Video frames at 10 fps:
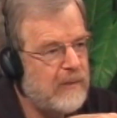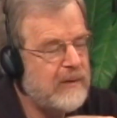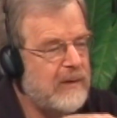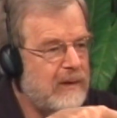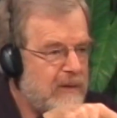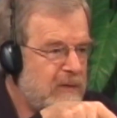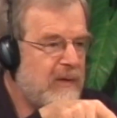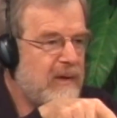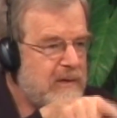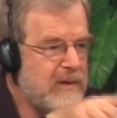one thing that you
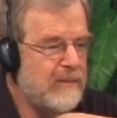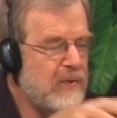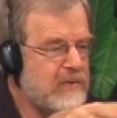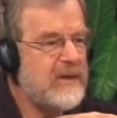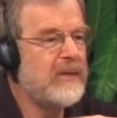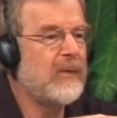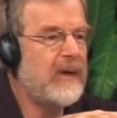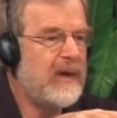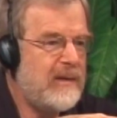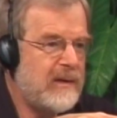said. You said most of them are
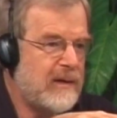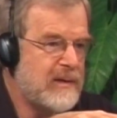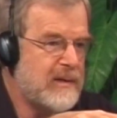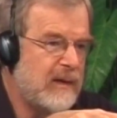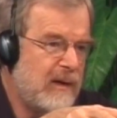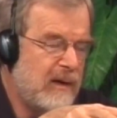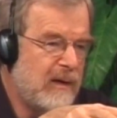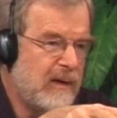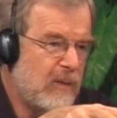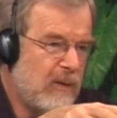atheists.
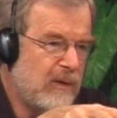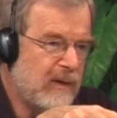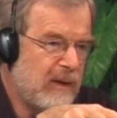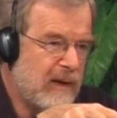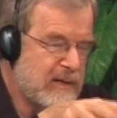Well,